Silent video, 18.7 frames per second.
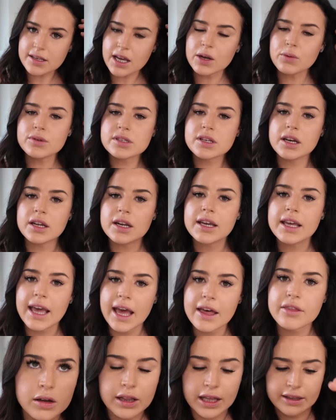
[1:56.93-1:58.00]
I was gonna
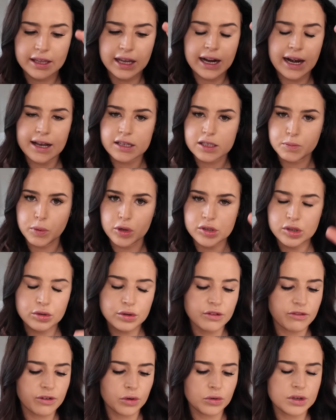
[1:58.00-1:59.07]
get like the glass bottle,
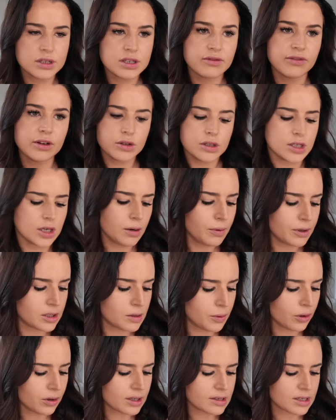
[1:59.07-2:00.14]
the flawless filter, but to
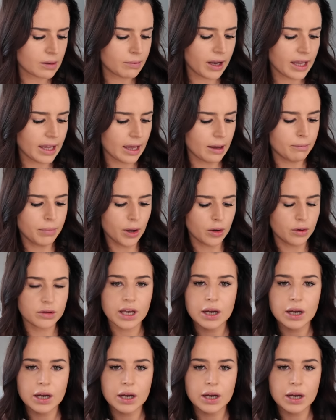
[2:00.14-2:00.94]
be honest, I might get both.